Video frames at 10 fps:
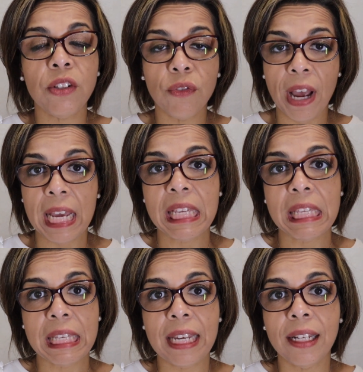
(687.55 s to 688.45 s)
dry
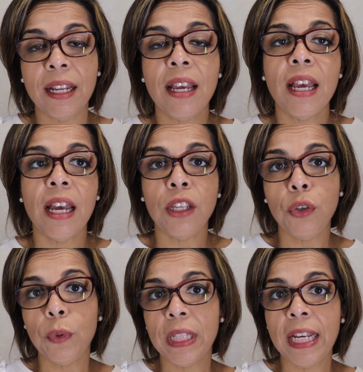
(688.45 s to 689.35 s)
skin, and
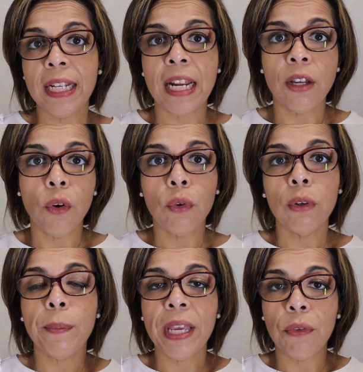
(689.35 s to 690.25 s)
you would think that an
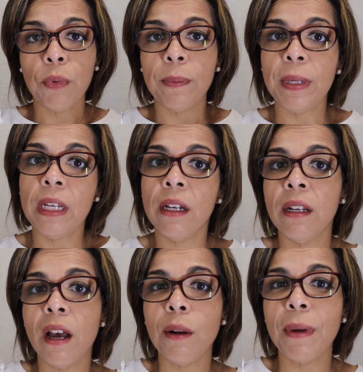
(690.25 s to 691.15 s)
oil base would be
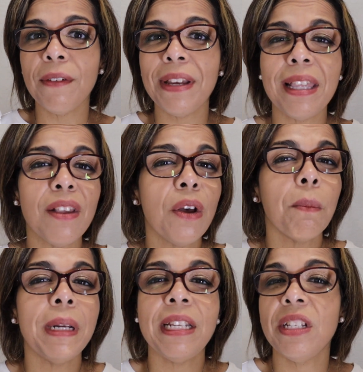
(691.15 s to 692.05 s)
good on my face,
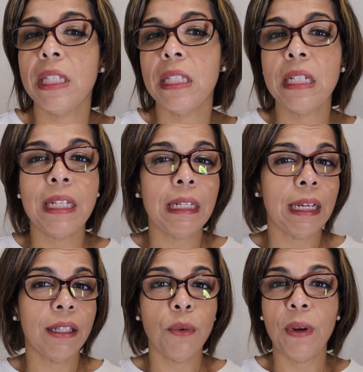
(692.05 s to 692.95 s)
but I just didn't
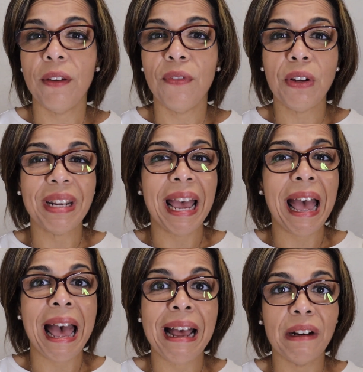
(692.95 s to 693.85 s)
like the way it felt
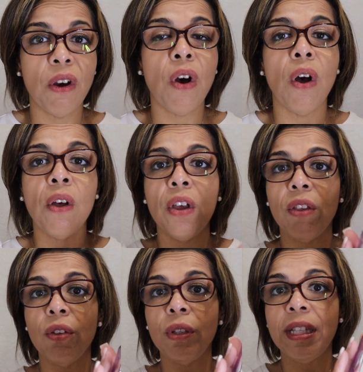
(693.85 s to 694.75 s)
at all.
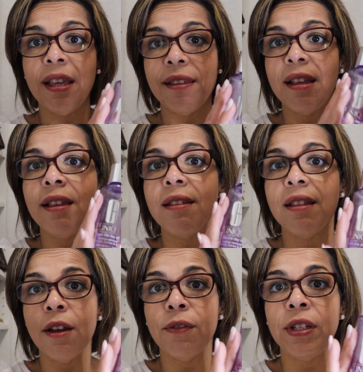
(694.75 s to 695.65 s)
So this is
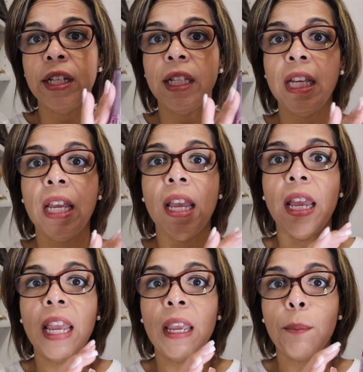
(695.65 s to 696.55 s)
definitely
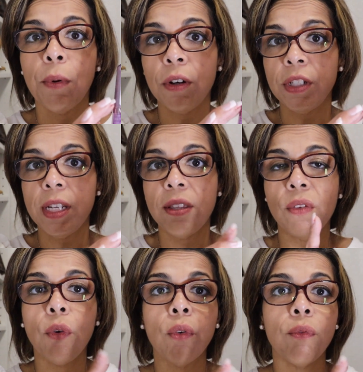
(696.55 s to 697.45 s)
a
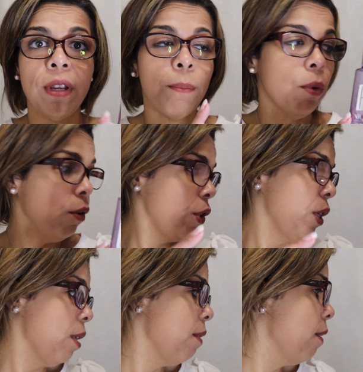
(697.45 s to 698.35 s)
purchase or
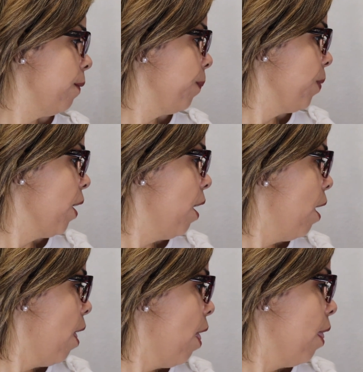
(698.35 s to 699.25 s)
repurchase.
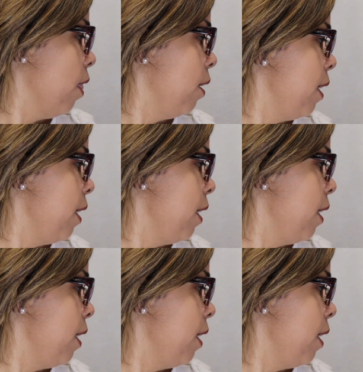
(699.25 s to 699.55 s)
The